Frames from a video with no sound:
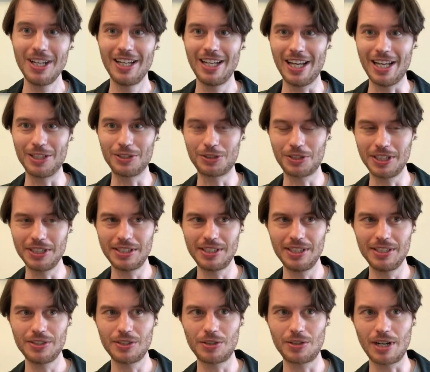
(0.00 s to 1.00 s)
and
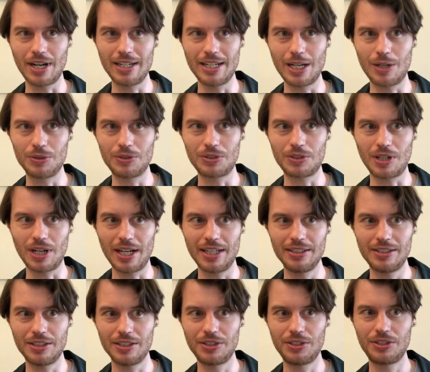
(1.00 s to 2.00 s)
Christians are right now trying
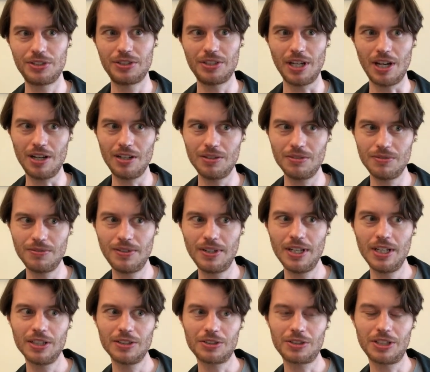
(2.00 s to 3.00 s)
to shove
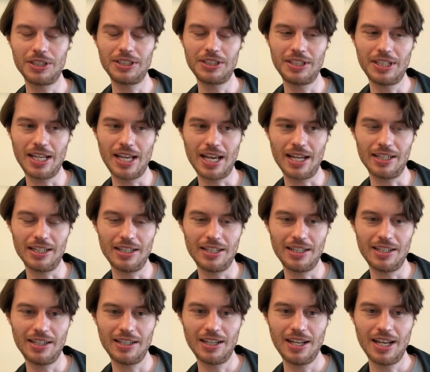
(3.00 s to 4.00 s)

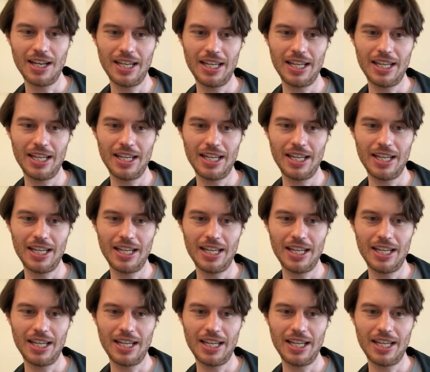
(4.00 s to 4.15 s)
Christianity